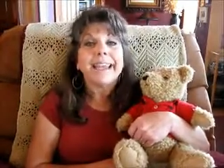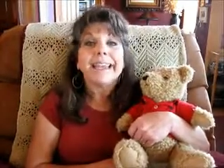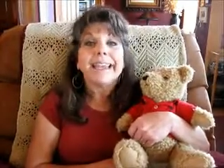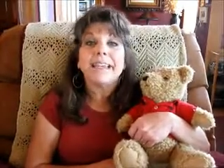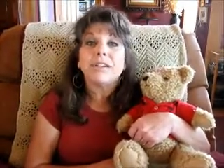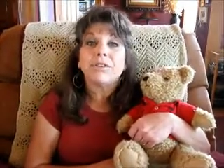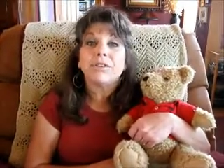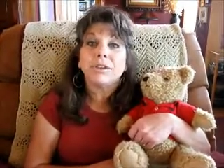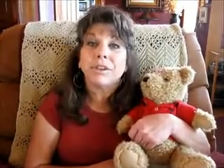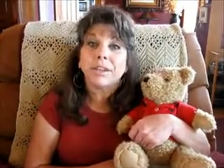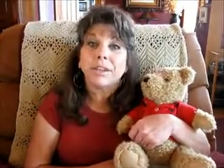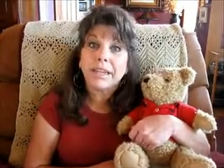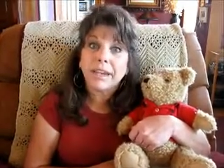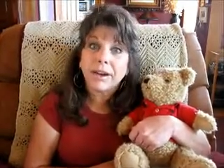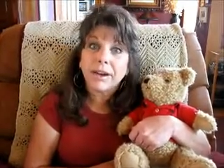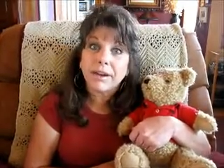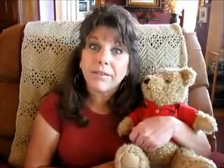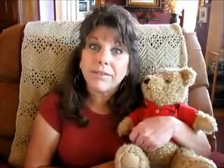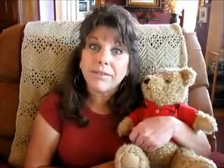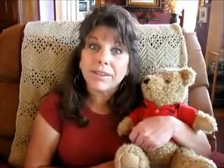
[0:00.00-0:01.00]
He took
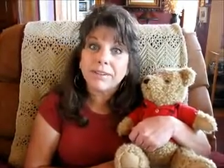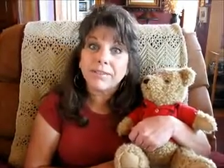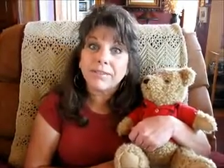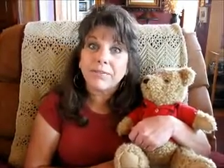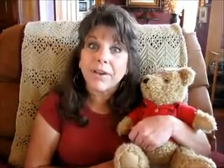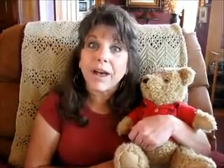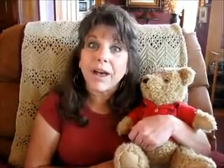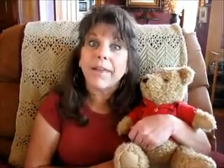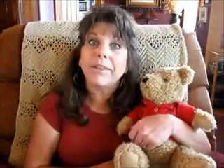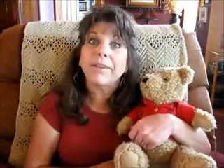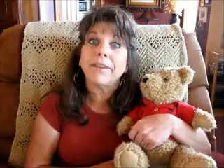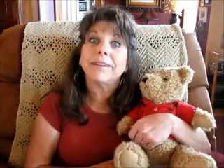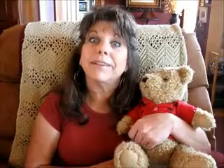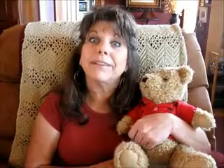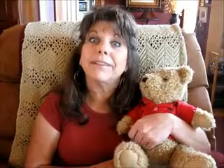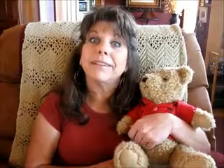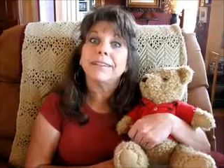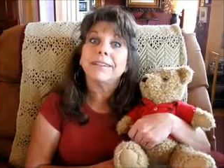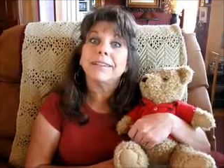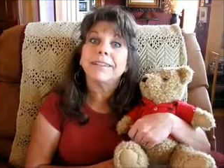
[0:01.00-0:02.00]
care of his
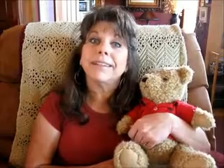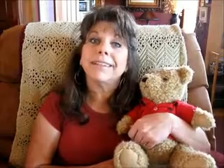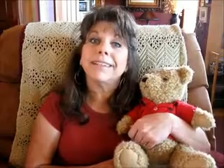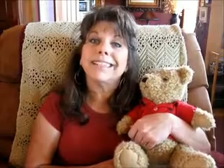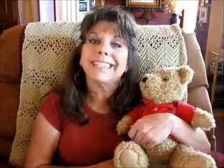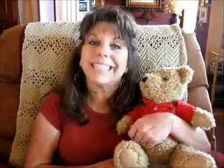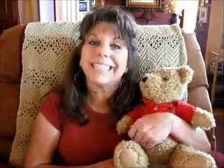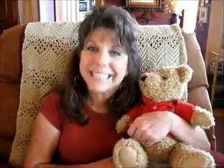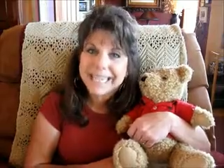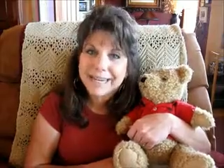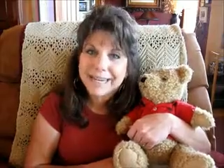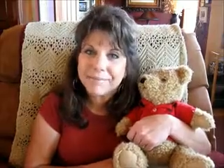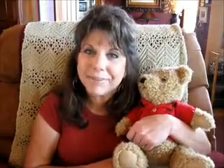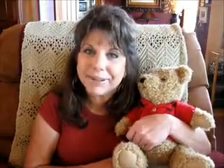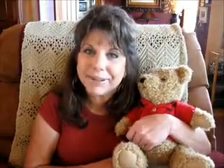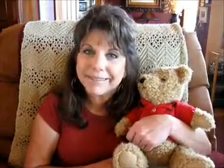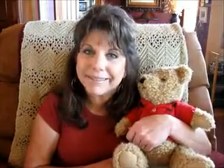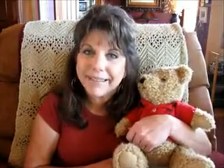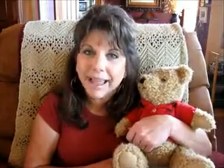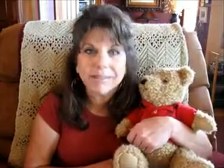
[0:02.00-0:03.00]
father's sheep.
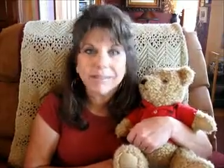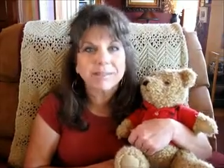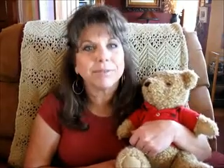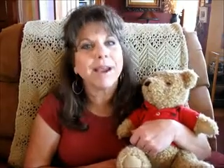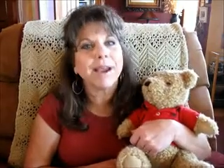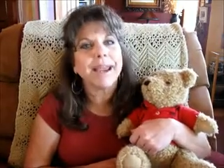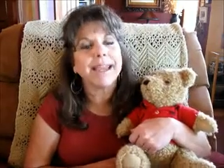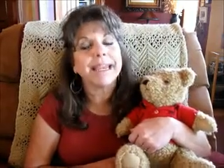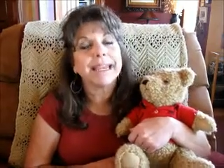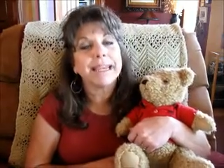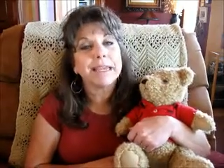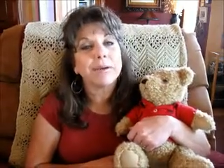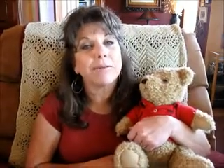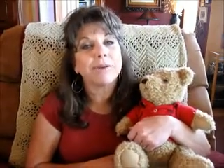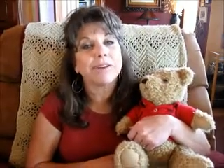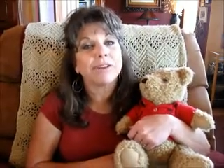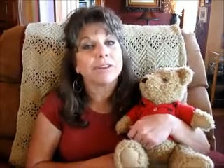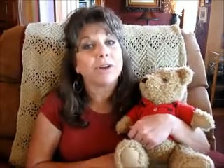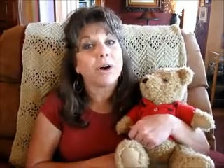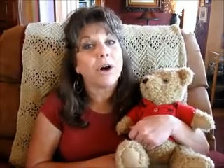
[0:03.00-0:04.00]
That's right. He
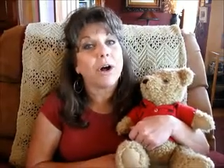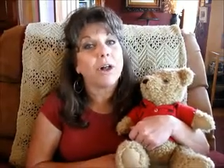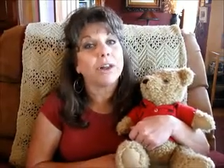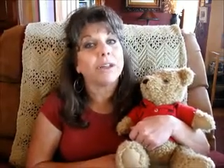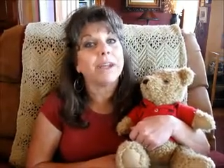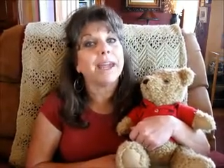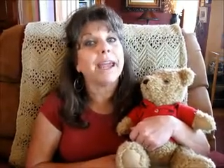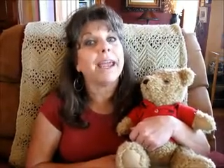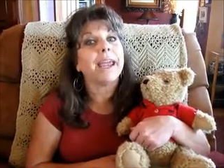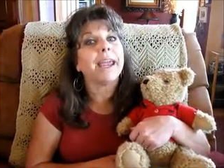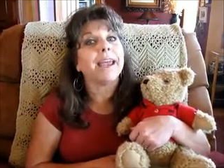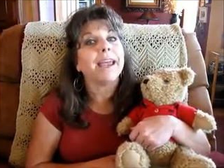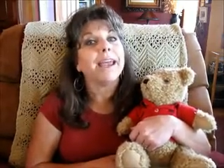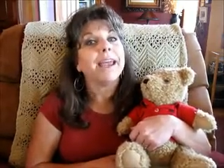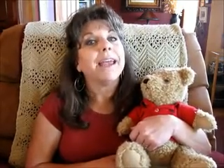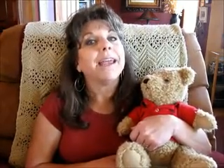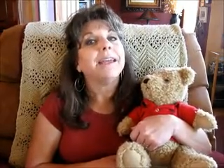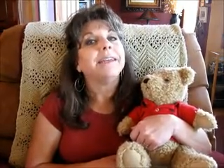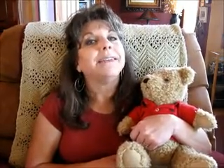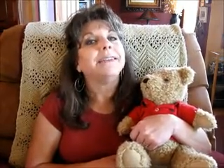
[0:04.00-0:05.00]
was called a
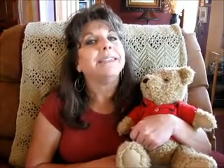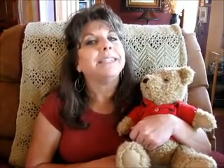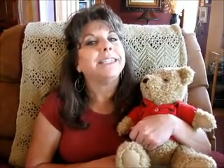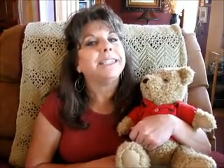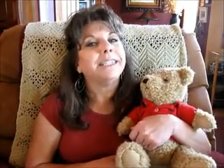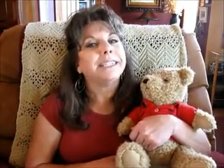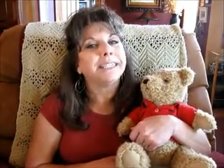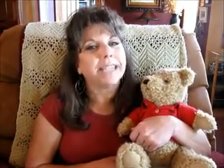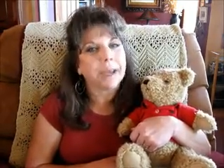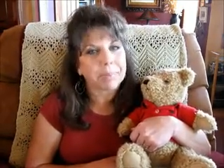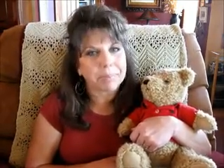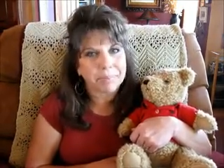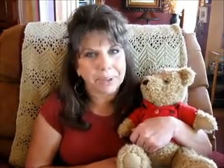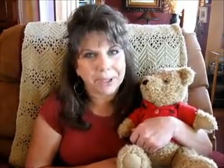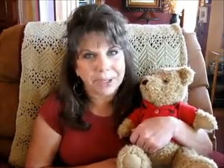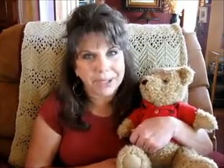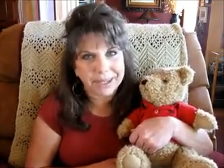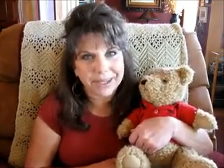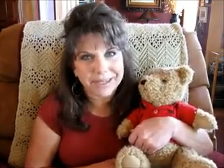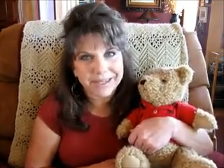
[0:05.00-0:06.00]

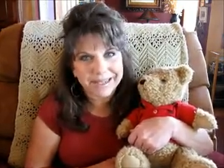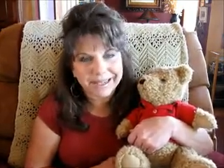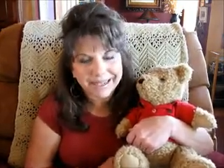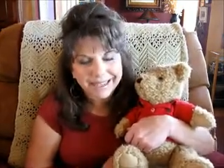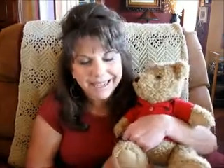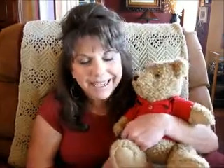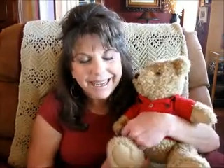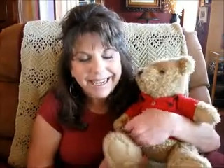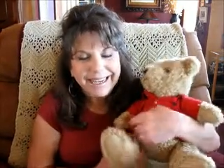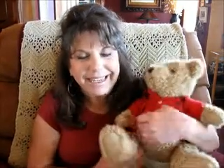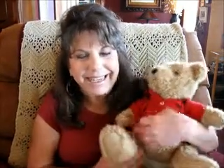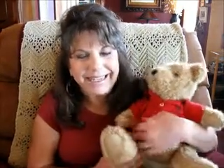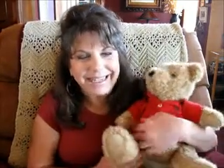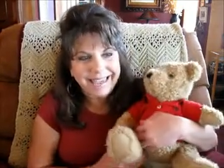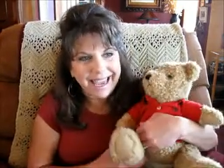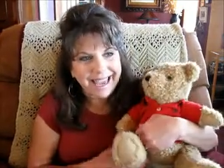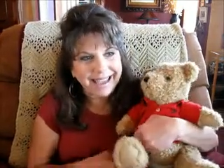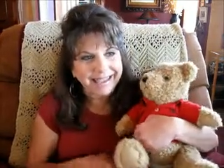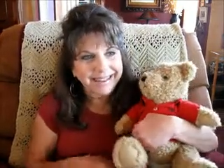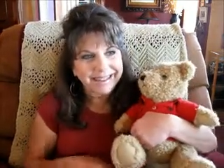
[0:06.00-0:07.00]
shepherd.
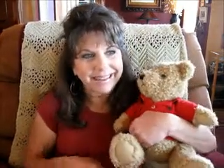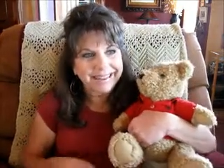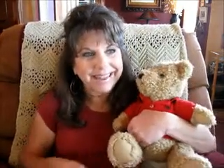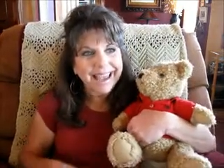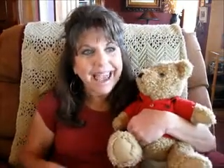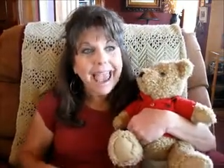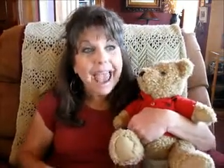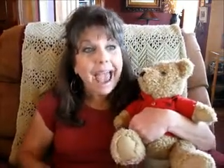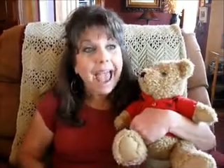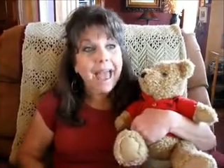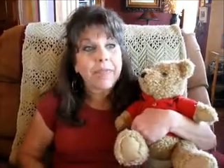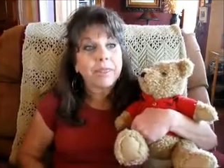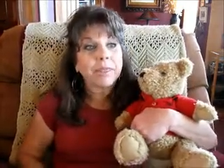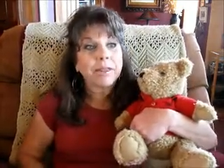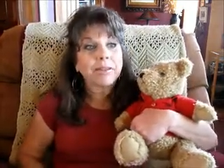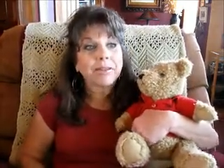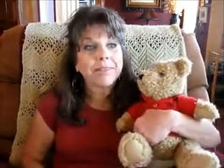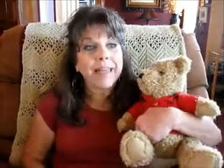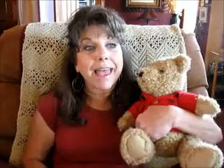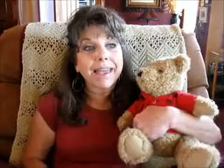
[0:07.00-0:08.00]
Yes. And
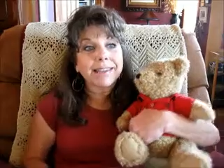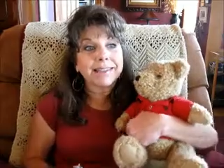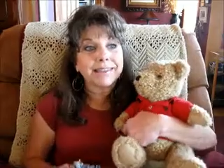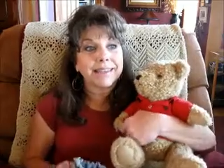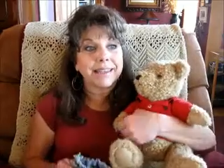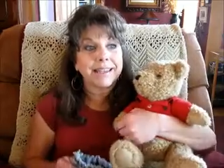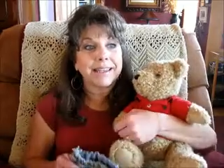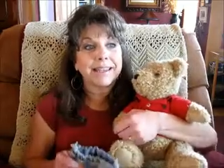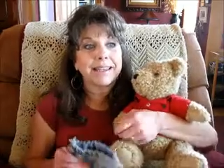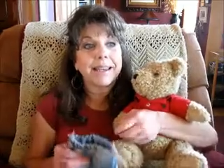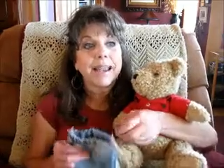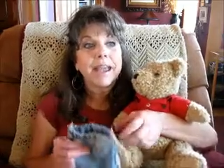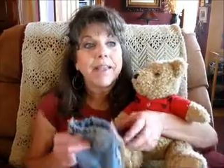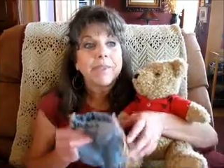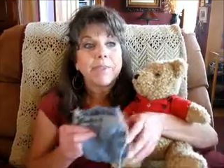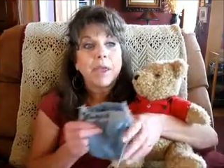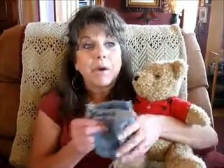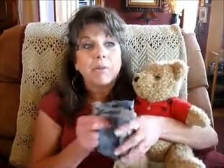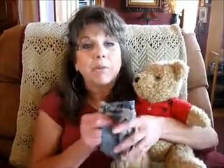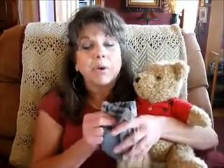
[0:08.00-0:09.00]
the lesson
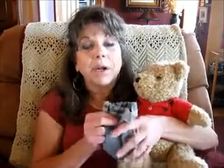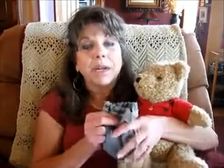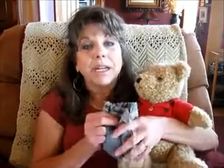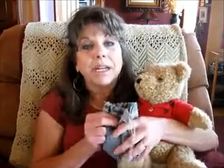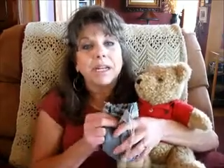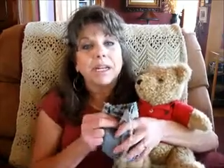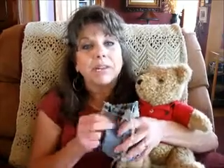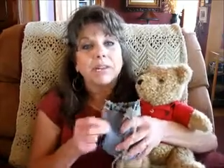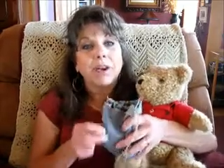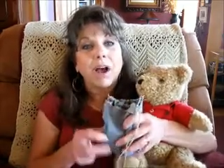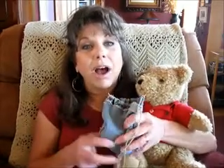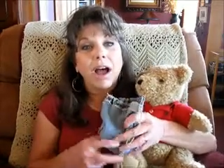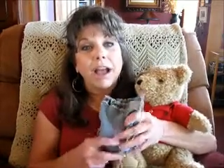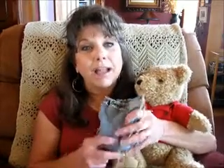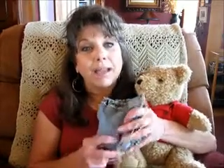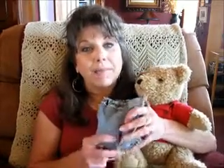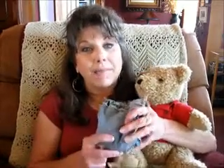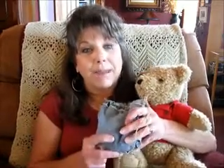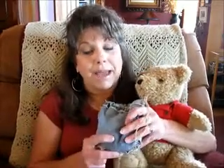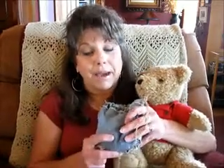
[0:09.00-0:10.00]
that we're going to
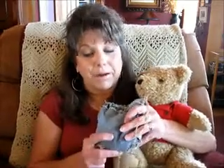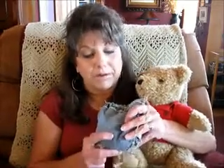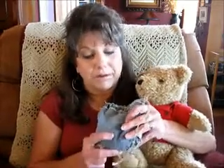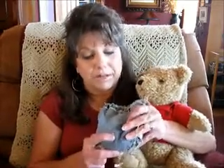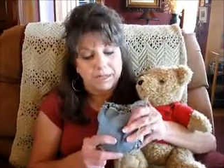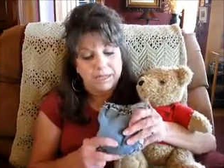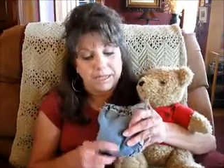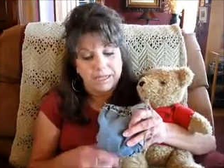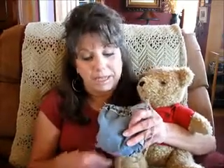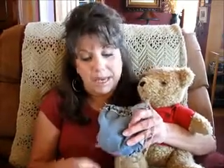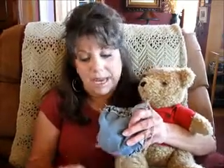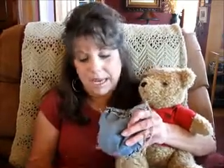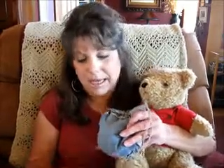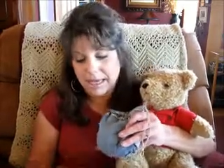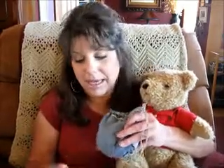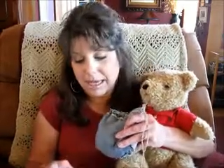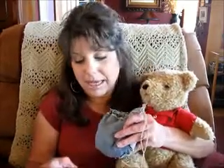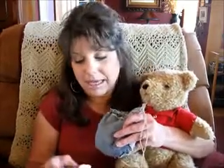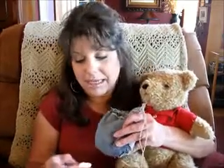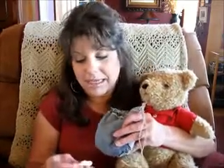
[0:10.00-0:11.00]
talk about
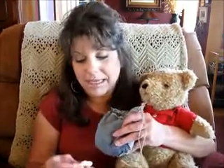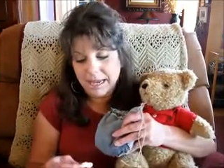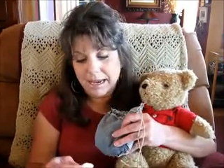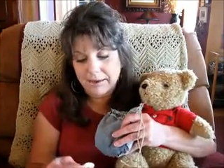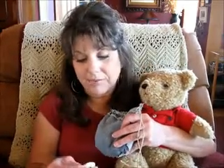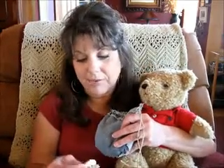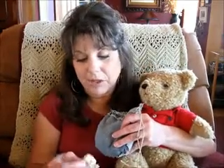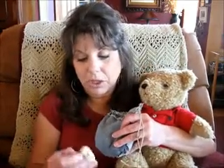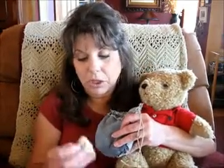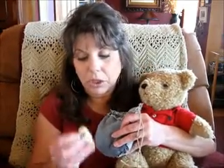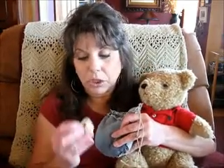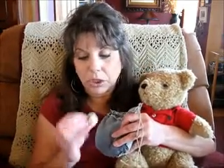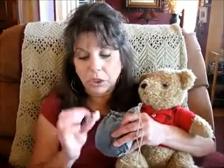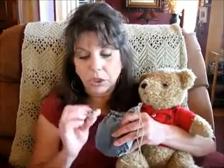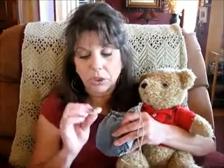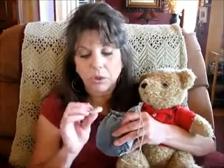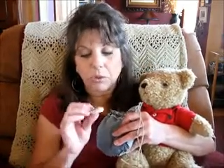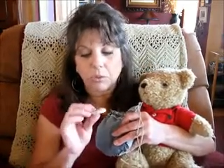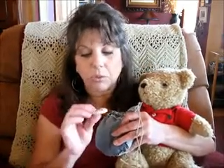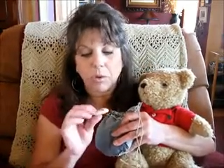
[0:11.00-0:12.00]
today that David
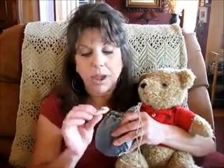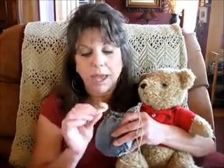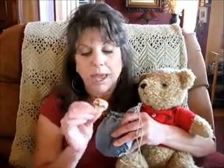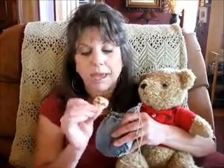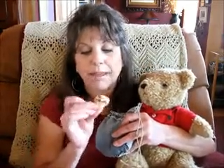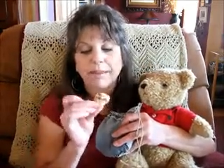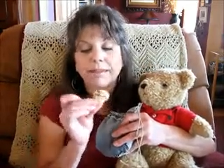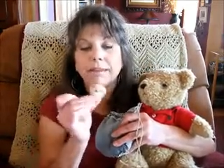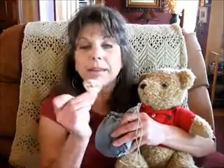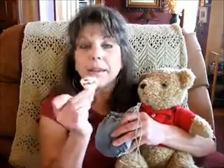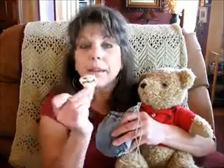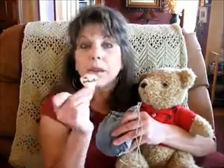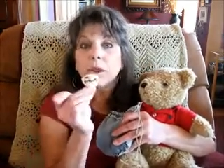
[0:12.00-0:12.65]
learned was